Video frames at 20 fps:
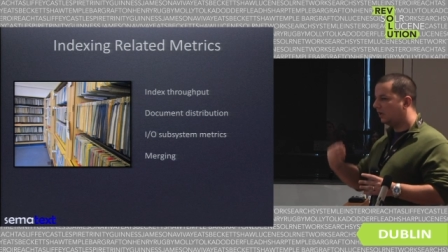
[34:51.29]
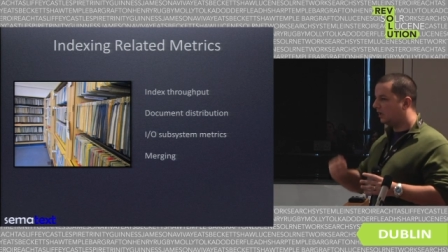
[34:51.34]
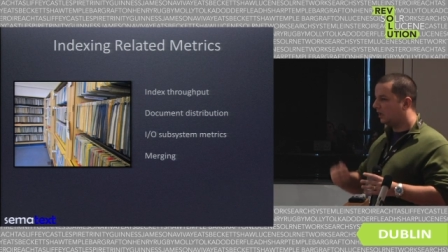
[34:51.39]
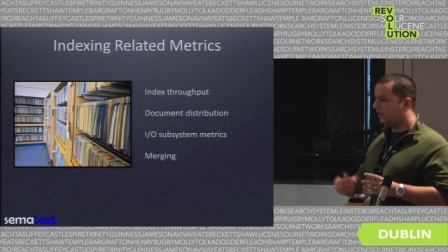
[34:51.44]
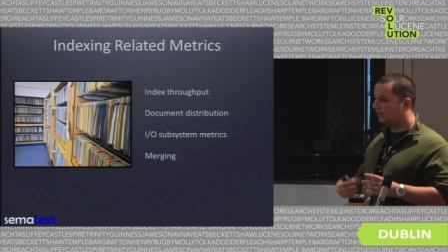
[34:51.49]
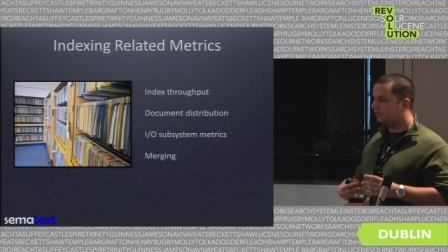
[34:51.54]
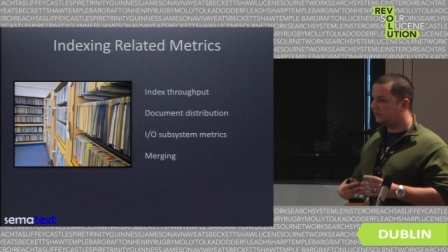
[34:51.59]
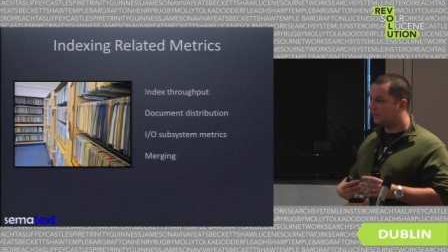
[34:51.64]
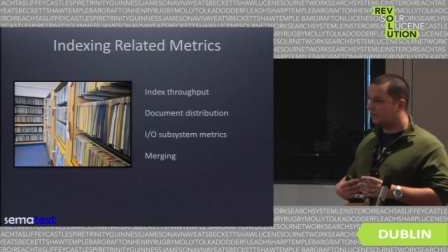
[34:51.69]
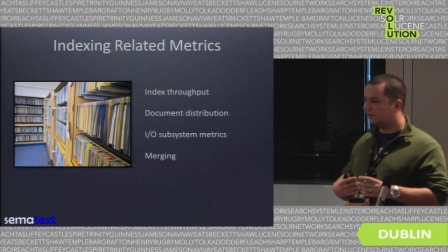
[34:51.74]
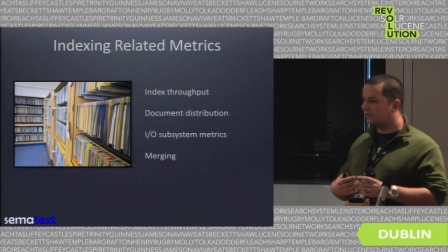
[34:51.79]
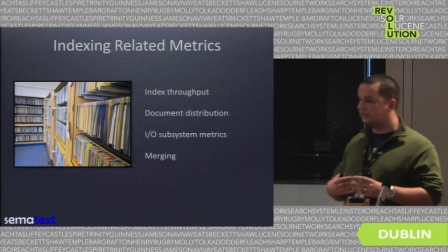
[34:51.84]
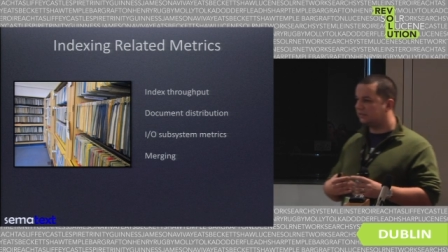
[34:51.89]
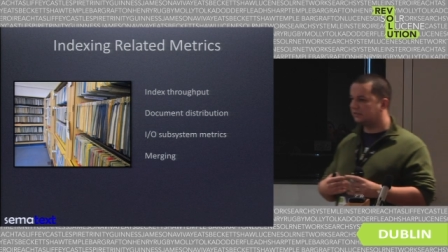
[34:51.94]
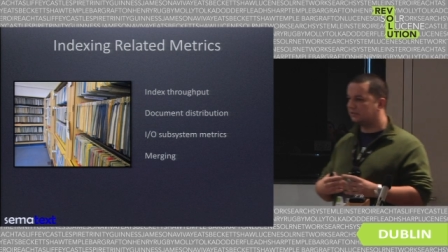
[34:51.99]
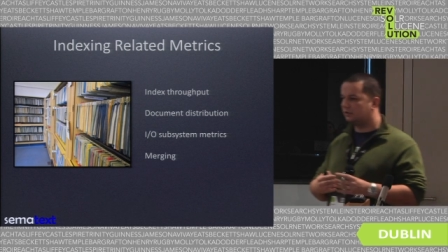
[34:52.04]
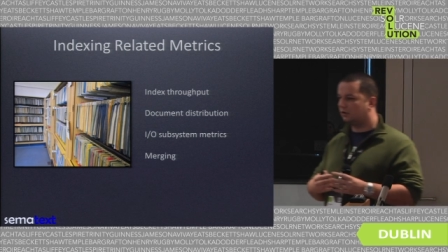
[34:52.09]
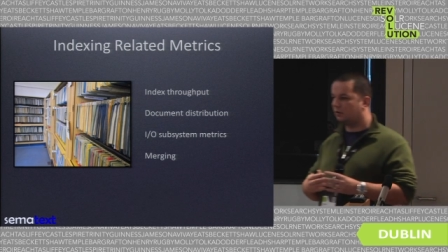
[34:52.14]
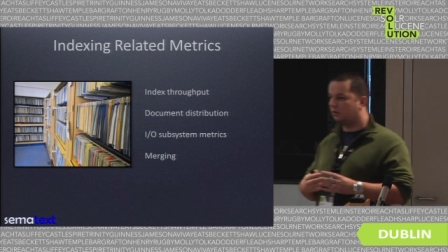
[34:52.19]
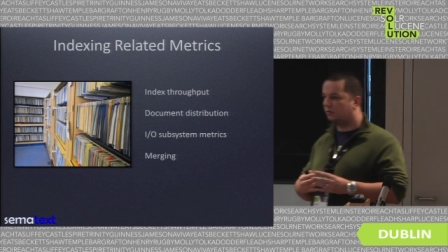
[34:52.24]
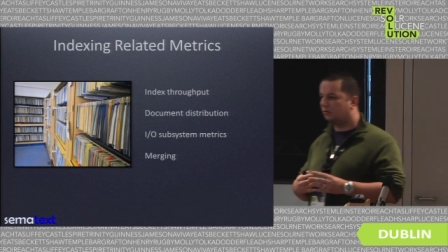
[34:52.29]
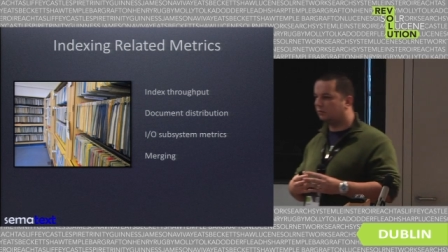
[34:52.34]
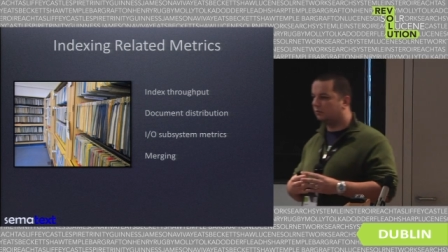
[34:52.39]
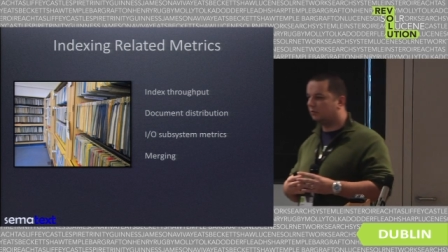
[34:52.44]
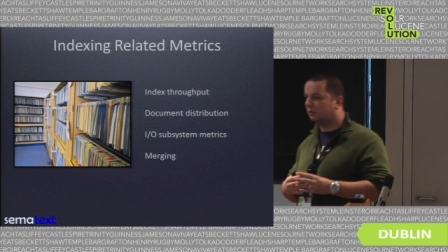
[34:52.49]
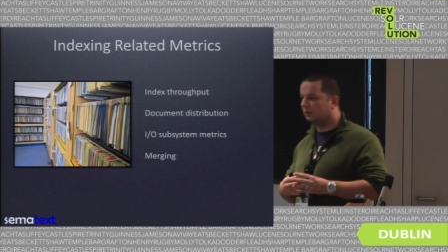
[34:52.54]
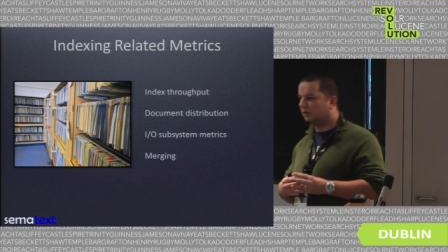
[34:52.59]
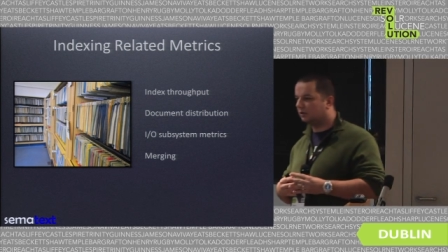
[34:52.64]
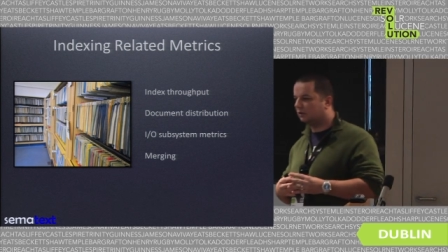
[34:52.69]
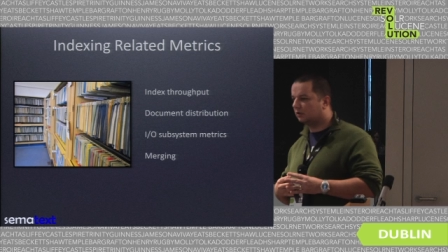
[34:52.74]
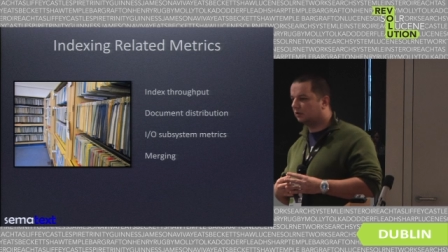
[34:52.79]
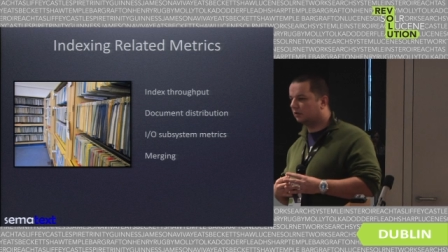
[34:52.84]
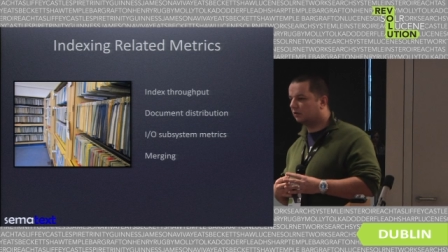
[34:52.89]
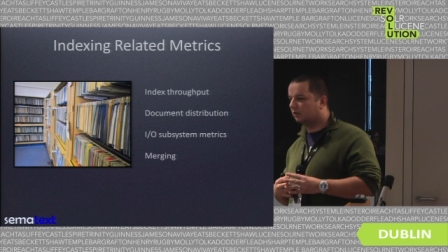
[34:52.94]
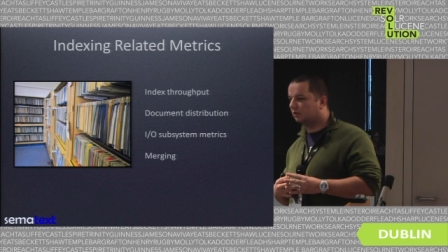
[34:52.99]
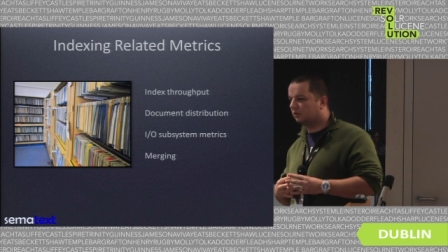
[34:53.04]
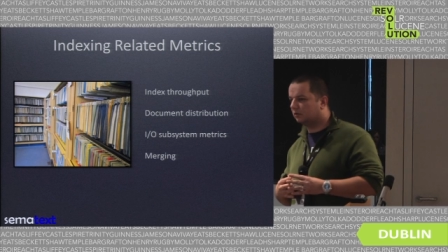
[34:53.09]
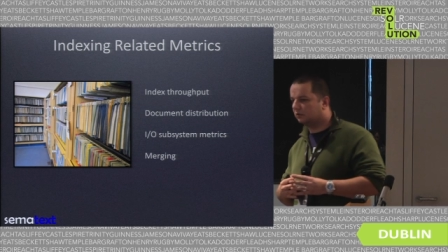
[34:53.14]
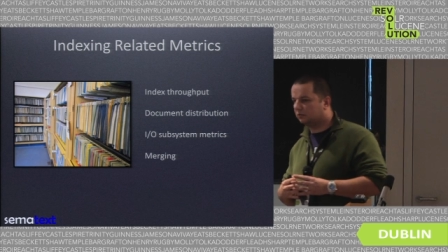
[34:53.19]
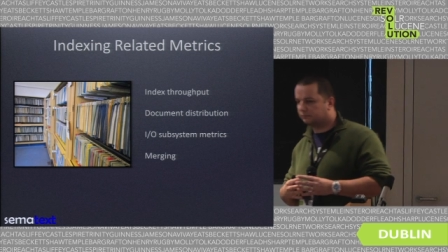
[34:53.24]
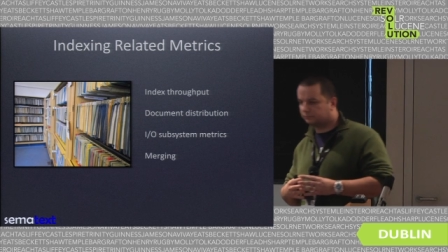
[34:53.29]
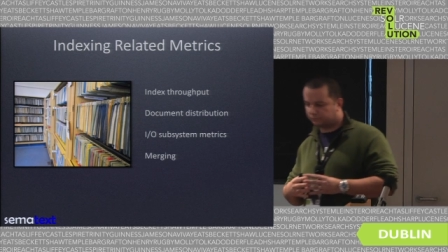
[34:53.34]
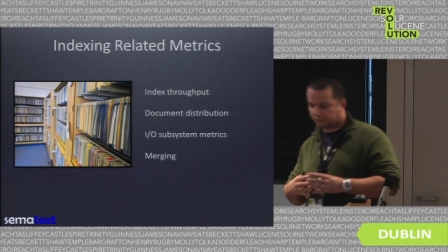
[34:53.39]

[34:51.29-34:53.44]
if there is no uh,